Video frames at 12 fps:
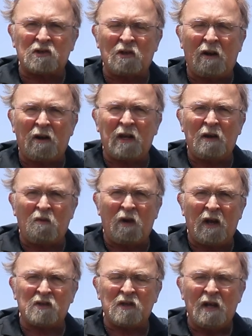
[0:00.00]
sorry he
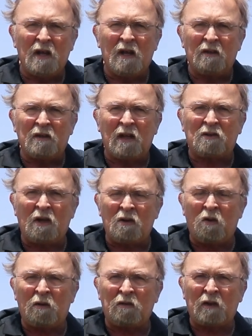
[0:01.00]
was that the
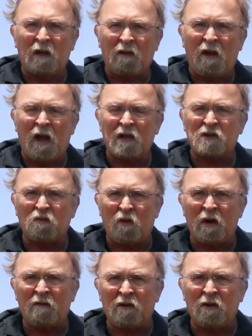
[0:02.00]
North had lost
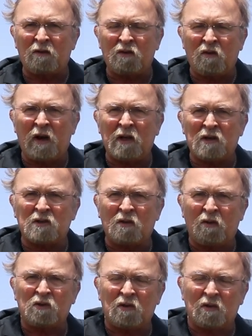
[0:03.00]
one of their greatest
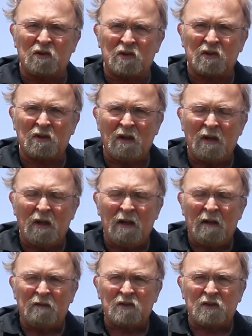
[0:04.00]
soldiers.
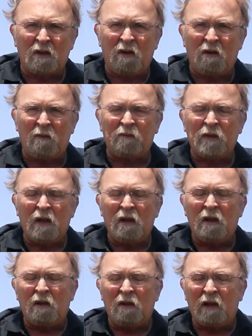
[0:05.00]
So
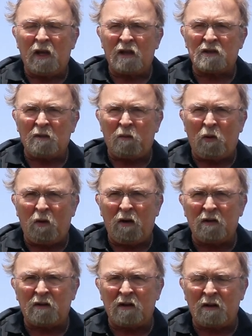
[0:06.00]
it's
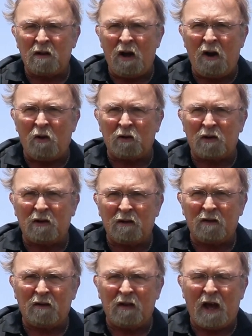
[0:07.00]
important to note
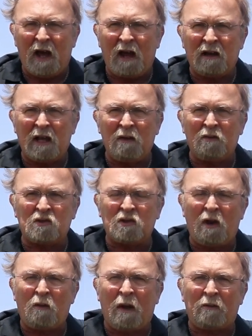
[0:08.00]
that he was
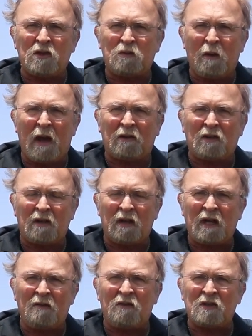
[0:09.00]
so well respected
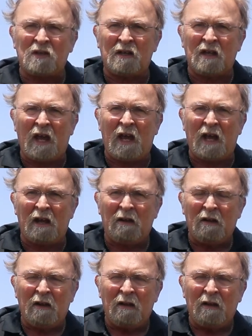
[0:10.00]
that even today,